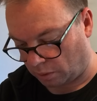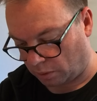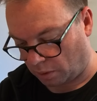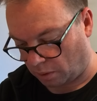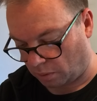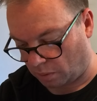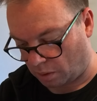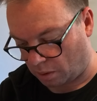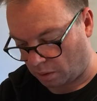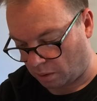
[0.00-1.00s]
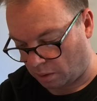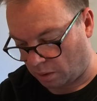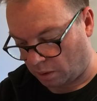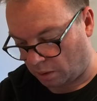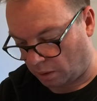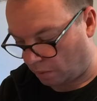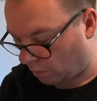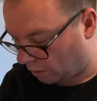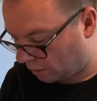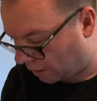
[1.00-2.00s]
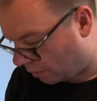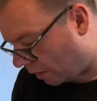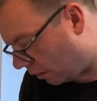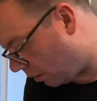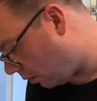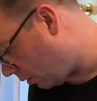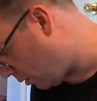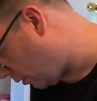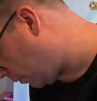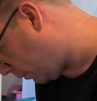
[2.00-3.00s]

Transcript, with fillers: So yeah, we're going to see how that goes,